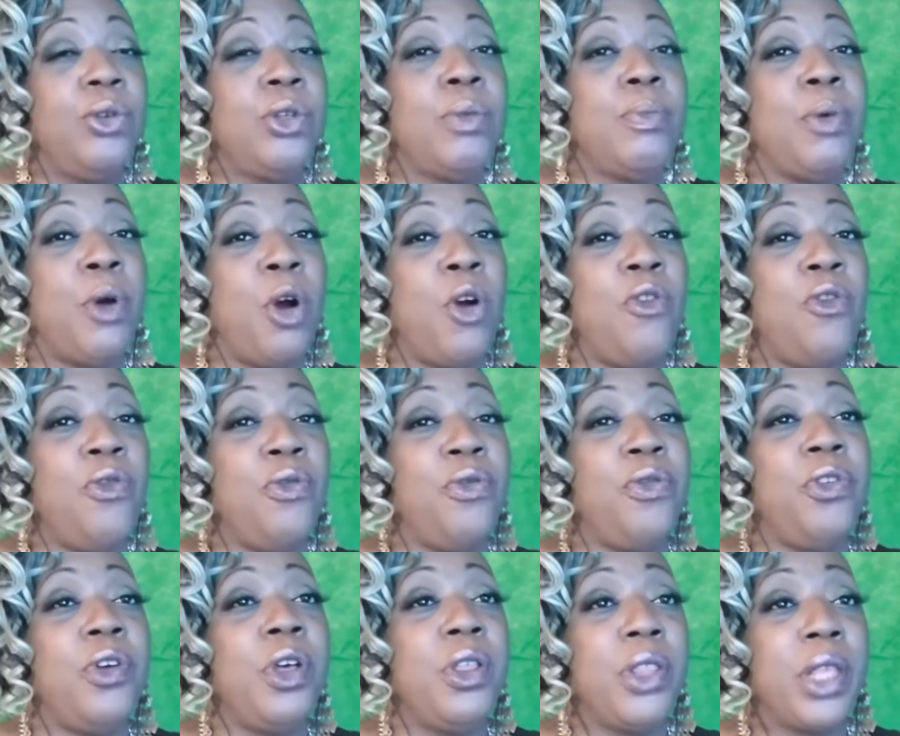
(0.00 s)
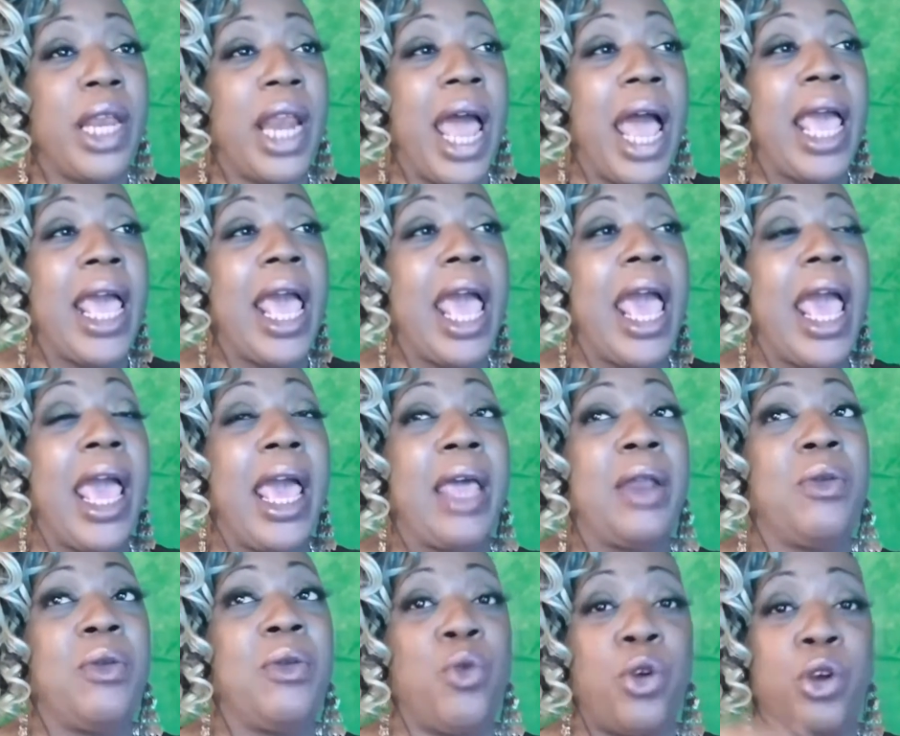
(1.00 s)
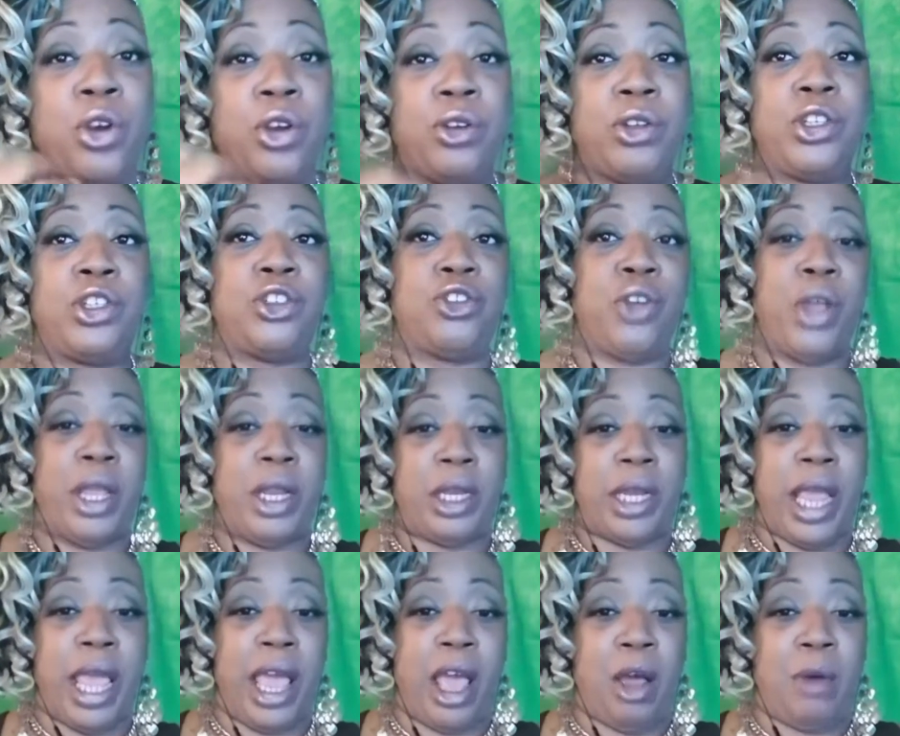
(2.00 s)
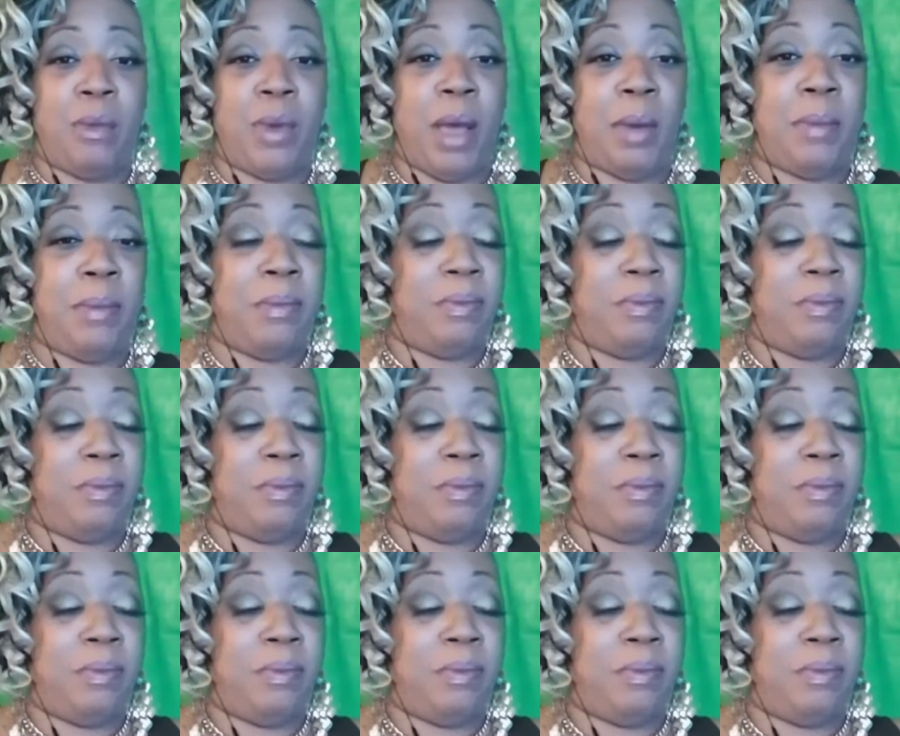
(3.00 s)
The both that I had were straight down my